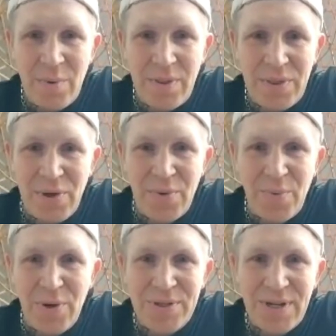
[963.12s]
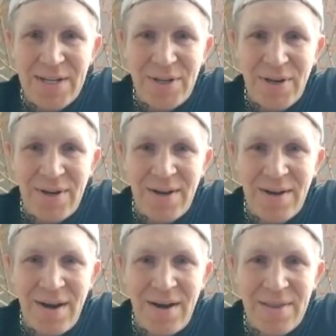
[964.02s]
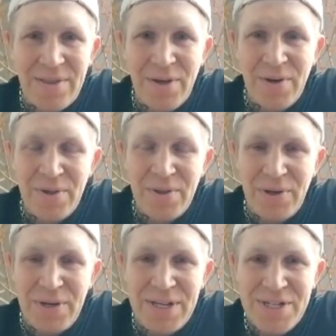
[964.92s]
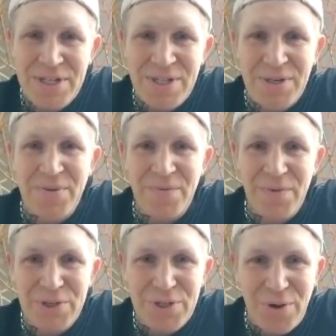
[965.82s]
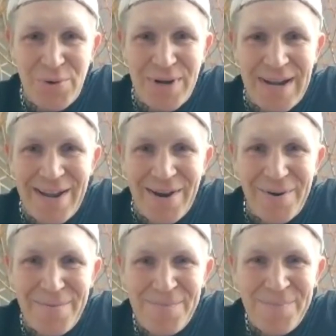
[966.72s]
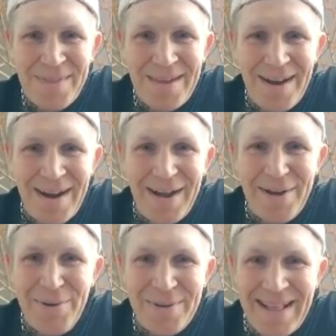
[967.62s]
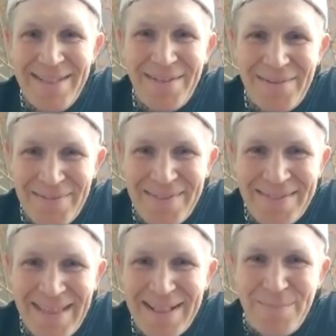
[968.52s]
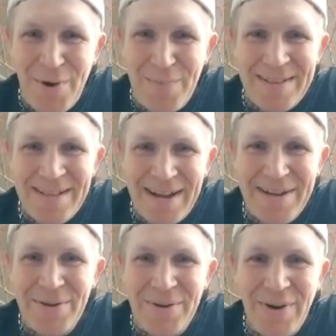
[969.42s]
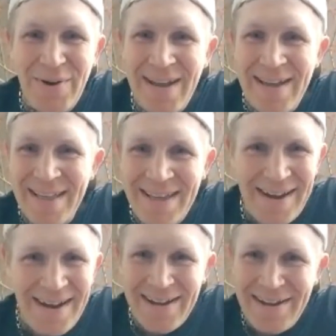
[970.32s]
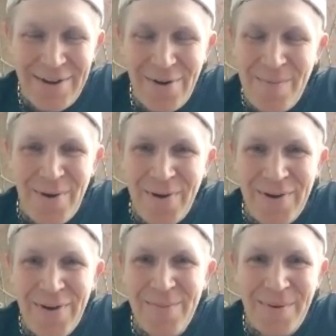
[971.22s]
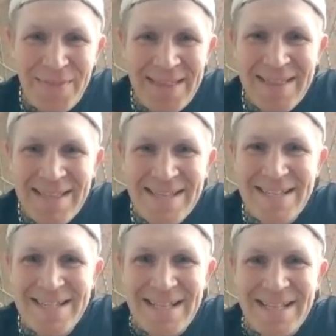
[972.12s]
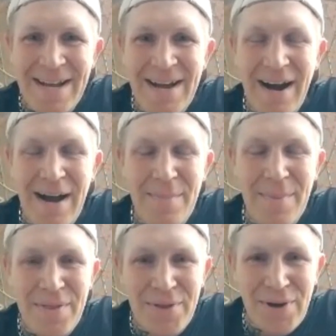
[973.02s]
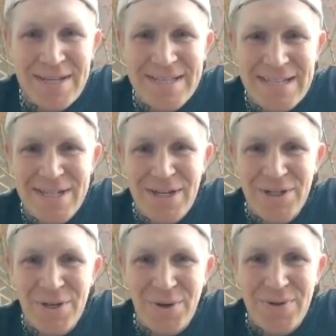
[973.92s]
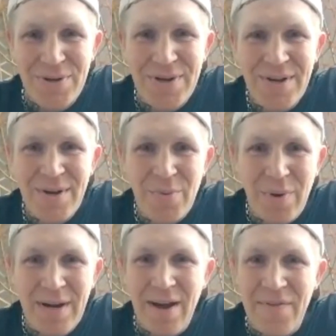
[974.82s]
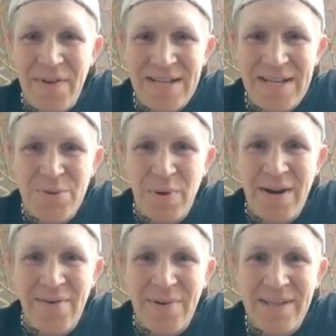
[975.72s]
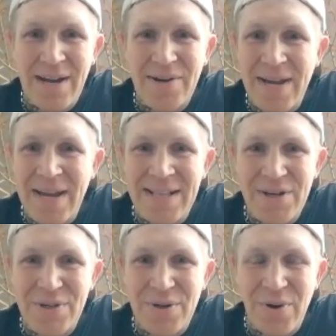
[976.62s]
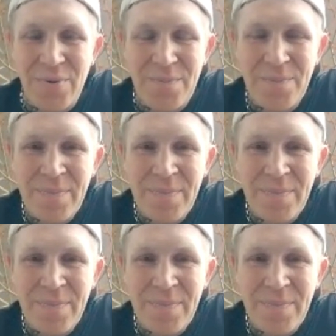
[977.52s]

with third world title, the, the decision was so clear. I knew it at that moment. I knew, okay, no more, no more. This, this is it. I'm 36 years old when I finished, when I retired eight years ago.